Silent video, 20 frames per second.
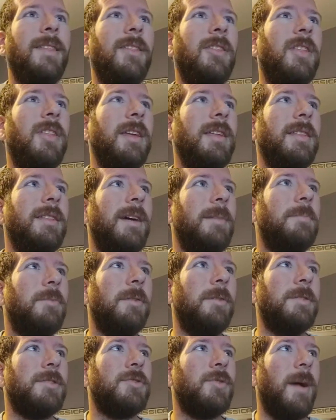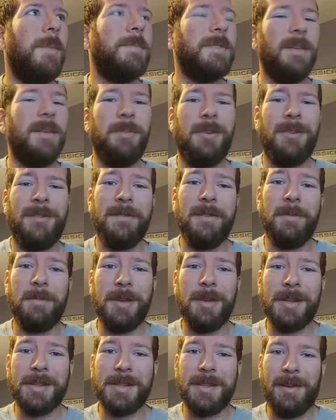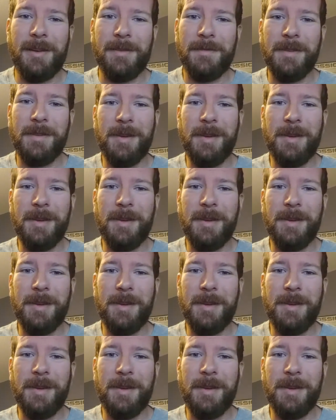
think that pretty much wraps up all of the big stuff.